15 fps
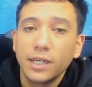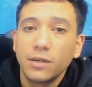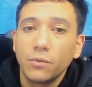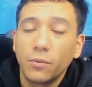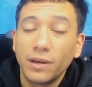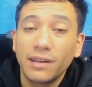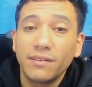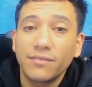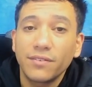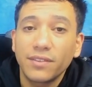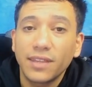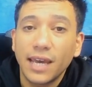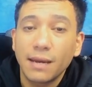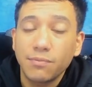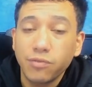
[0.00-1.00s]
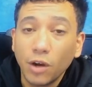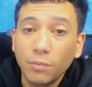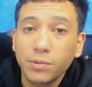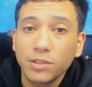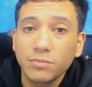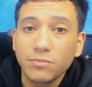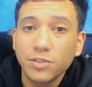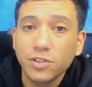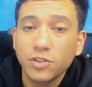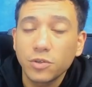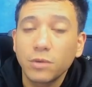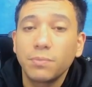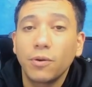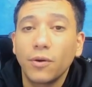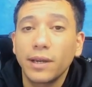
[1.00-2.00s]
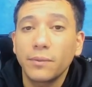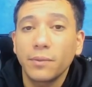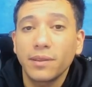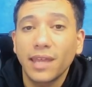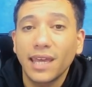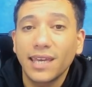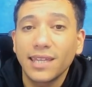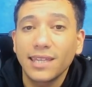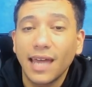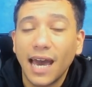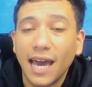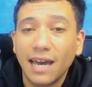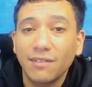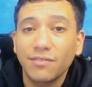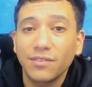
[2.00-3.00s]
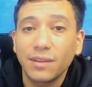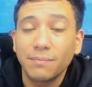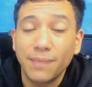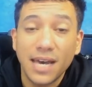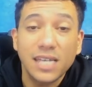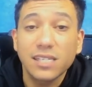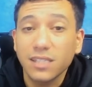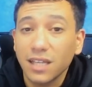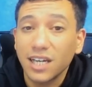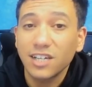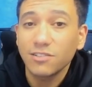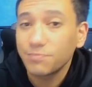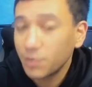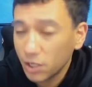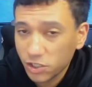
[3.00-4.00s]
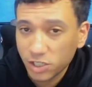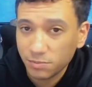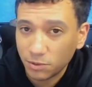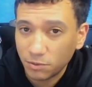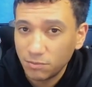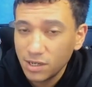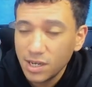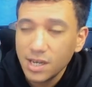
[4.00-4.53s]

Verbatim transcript: with their problems to a point where they can have the best life possible.